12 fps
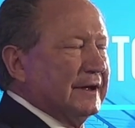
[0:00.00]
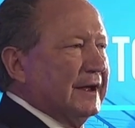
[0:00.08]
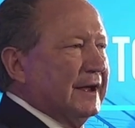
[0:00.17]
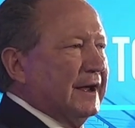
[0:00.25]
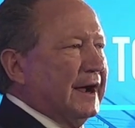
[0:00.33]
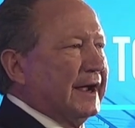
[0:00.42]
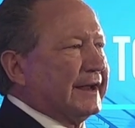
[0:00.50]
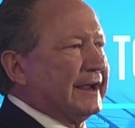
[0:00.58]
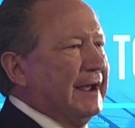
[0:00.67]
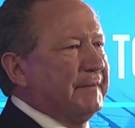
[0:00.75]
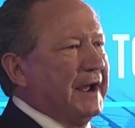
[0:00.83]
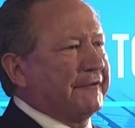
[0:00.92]
I
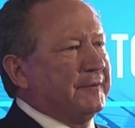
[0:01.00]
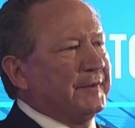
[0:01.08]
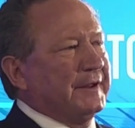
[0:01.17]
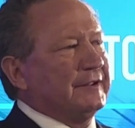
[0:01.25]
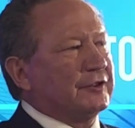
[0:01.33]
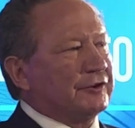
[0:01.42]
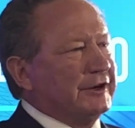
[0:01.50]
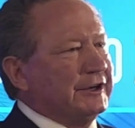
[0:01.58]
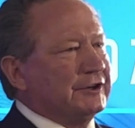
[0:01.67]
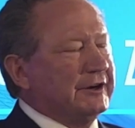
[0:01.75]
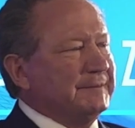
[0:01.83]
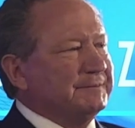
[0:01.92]
came back from these three
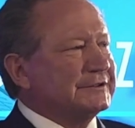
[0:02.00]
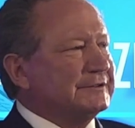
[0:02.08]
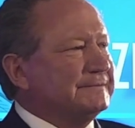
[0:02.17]
trips